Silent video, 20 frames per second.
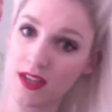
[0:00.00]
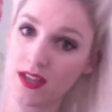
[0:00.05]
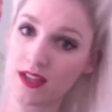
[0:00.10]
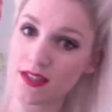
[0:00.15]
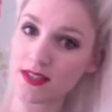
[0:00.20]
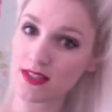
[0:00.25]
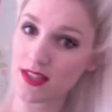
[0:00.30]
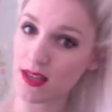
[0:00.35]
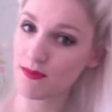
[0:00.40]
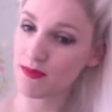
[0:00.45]

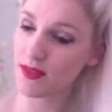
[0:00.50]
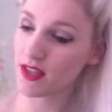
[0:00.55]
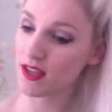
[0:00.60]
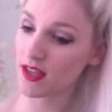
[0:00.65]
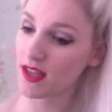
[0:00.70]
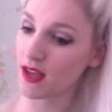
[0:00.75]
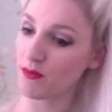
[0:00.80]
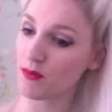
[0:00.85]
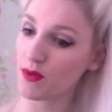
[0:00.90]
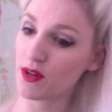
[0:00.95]
same thing
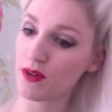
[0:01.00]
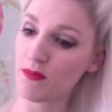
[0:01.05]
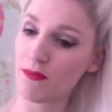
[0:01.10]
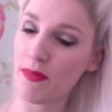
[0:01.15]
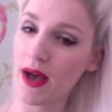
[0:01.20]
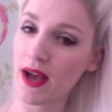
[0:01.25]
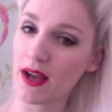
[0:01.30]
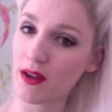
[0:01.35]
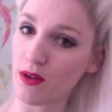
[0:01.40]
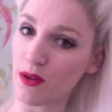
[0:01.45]
again, we're going to
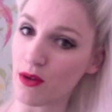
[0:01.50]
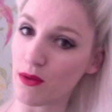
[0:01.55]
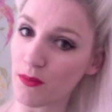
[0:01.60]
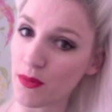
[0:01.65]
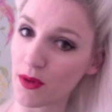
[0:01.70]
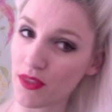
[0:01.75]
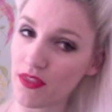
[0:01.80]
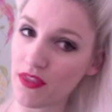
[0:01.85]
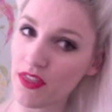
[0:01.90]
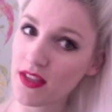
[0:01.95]
back comb,
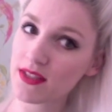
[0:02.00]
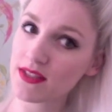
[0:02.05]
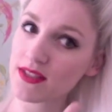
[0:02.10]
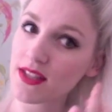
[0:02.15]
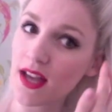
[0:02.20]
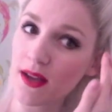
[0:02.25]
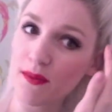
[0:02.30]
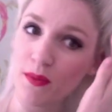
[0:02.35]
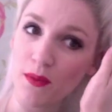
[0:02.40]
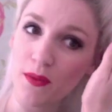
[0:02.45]
but this
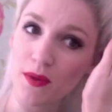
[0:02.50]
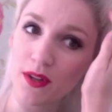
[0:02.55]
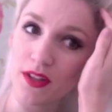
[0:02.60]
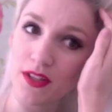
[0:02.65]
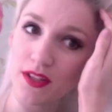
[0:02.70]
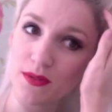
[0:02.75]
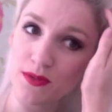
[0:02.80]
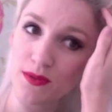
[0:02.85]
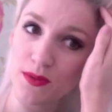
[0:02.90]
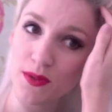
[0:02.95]
time what we're going
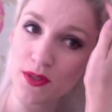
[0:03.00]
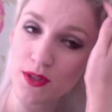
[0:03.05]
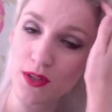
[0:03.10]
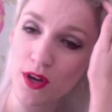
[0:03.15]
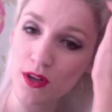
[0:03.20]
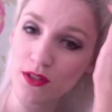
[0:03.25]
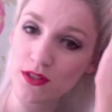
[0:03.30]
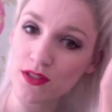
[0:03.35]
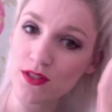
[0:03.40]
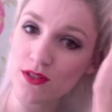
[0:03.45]
to do is we're going to
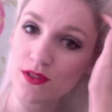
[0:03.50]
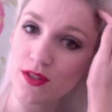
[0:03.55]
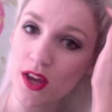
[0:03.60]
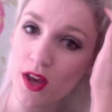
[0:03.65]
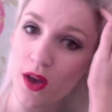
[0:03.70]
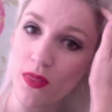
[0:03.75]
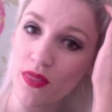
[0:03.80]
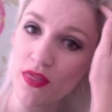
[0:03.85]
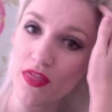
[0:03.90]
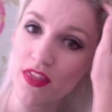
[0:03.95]

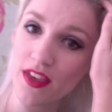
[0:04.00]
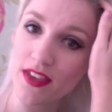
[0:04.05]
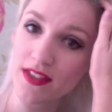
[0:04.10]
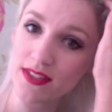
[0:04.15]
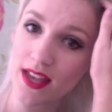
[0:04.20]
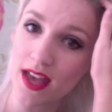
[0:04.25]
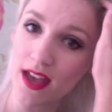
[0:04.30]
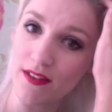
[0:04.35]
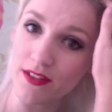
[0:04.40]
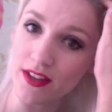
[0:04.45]
concentrate on this
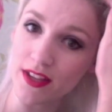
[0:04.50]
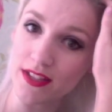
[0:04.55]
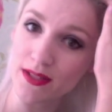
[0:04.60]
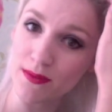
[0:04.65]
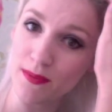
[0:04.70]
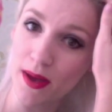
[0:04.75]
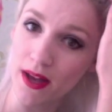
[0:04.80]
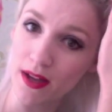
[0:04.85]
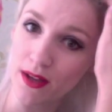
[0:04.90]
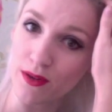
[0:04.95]
area to
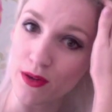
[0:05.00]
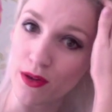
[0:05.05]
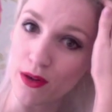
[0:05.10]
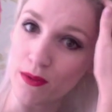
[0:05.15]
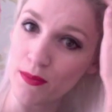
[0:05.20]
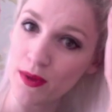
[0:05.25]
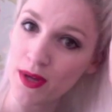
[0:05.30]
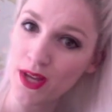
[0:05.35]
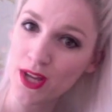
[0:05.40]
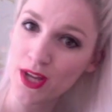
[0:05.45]
back
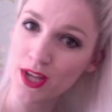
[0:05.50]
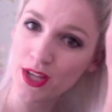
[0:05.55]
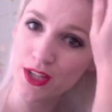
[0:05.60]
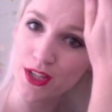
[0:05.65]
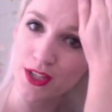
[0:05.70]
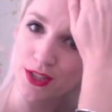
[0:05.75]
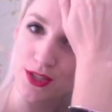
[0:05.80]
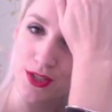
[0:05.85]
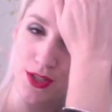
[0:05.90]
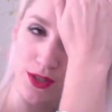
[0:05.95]
comb.
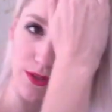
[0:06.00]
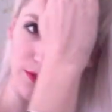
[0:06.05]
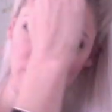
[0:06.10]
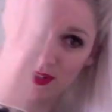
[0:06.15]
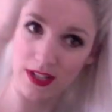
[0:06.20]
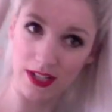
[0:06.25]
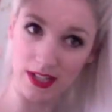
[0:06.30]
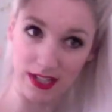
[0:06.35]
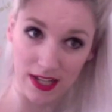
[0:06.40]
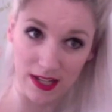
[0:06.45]
You don't
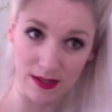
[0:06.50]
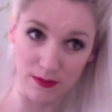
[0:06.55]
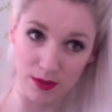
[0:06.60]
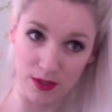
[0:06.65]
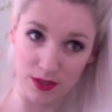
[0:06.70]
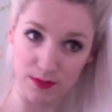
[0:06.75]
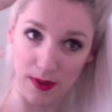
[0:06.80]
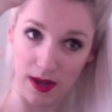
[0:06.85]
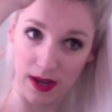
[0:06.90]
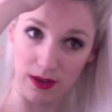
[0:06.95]
really need
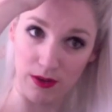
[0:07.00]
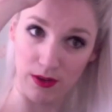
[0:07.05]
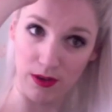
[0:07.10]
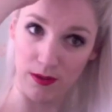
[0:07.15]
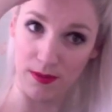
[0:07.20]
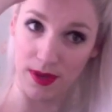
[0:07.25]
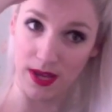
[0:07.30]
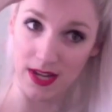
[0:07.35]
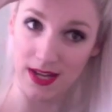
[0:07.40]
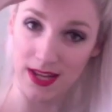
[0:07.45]
much back
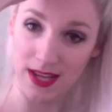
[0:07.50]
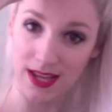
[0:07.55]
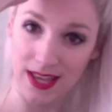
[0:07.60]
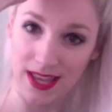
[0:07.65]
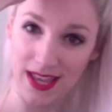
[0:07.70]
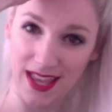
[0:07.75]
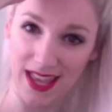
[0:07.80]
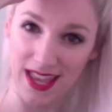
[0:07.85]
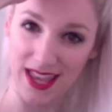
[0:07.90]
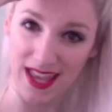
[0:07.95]
combing
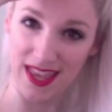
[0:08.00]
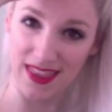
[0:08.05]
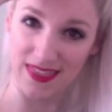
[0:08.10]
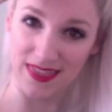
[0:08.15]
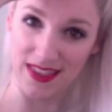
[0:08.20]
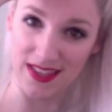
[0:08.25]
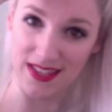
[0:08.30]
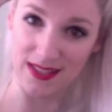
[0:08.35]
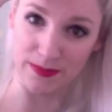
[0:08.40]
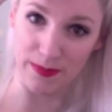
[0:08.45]
in
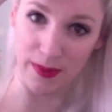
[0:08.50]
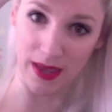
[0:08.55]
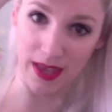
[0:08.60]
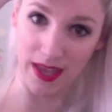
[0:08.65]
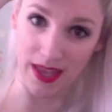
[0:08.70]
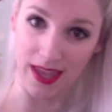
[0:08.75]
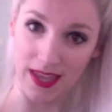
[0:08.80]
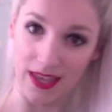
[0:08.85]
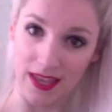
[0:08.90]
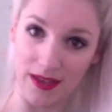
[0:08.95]
this bit
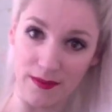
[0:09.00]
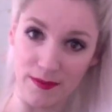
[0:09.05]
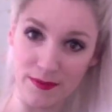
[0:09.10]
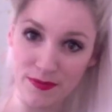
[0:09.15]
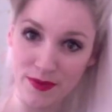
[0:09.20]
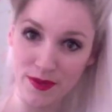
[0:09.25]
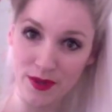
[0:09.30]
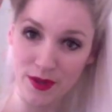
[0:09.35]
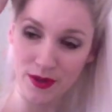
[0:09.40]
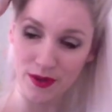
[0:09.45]
here.
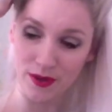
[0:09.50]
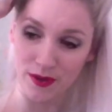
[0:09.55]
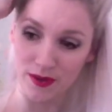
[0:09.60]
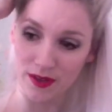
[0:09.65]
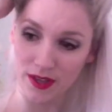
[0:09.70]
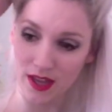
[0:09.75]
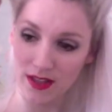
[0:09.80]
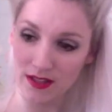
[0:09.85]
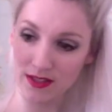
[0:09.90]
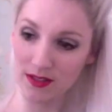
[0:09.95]

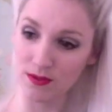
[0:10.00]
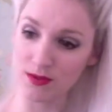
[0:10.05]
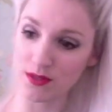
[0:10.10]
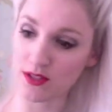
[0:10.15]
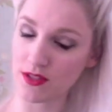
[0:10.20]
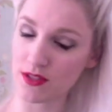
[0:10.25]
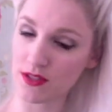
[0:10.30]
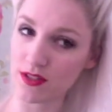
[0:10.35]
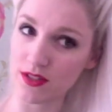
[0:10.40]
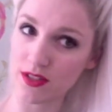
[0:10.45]
Okay, so we're
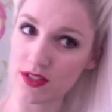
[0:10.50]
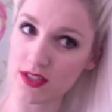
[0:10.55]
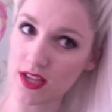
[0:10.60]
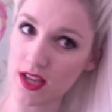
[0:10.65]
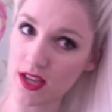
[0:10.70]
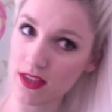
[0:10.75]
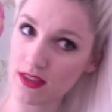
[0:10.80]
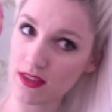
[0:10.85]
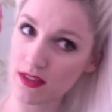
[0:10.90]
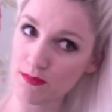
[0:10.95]
just going to
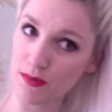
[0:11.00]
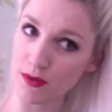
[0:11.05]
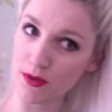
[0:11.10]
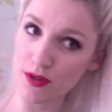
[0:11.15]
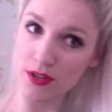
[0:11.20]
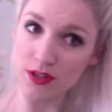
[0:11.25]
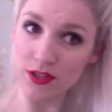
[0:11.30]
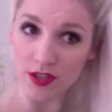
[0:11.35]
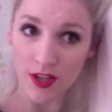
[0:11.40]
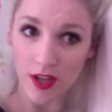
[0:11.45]
take the
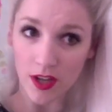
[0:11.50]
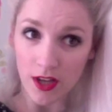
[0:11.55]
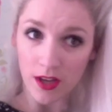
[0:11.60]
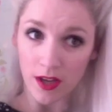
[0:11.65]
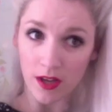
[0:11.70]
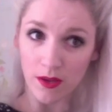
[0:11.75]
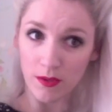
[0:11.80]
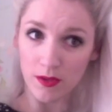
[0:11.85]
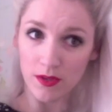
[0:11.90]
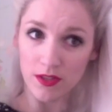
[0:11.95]
brush,
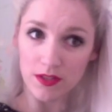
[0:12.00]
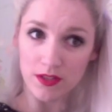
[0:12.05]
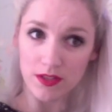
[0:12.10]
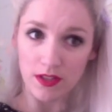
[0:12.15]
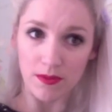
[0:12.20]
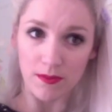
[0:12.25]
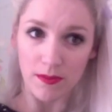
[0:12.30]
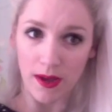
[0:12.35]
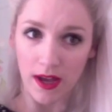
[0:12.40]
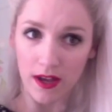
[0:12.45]
we're just
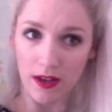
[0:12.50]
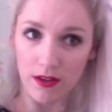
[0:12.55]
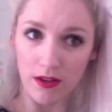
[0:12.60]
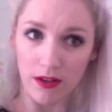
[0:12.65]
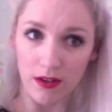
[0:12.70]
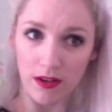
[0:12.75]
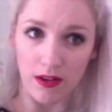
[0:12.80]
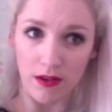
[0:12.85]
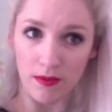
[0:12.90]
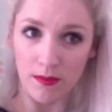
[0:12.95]
going to back
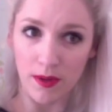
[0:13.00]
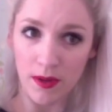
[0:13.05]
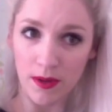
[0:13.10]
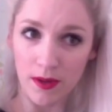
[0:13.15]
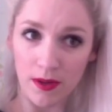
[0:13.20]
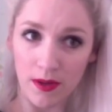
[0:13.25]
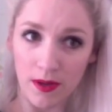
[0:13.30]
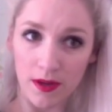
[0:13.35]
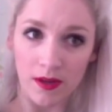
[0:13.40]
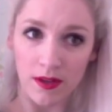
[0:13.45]
comb
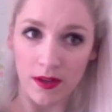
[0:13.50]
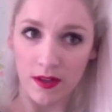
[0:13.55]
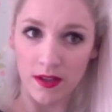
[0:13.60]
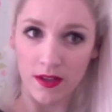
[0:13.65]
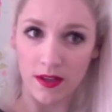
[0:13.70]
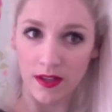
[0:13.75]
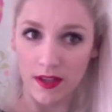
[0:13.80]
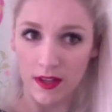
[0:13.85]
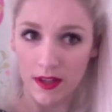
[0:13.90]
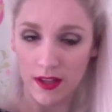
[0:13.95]

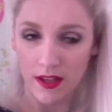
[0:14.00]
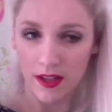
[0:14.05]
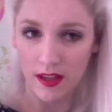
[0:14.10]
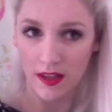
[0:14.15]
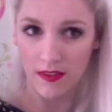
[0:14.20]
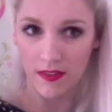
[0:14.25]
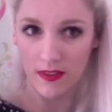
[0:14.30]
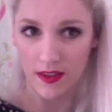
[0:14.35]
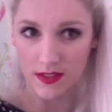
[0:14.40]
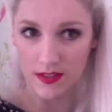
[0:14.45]

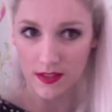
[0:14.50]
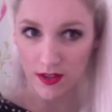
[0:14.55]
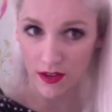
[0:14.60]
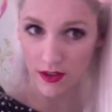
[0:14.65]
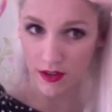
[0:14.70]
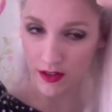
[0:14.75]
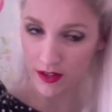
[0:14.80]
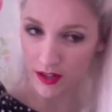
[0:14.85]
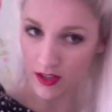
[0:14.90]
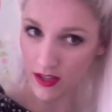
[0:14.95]
in this
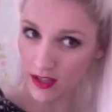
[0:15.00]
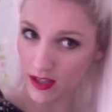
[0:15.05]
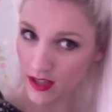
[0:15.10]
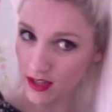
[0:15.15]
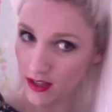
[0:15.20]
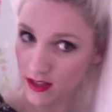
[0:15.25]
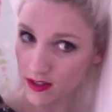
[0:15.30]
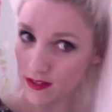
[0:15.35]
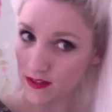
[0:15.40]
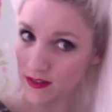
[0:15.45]
corner
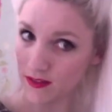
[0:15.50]
here,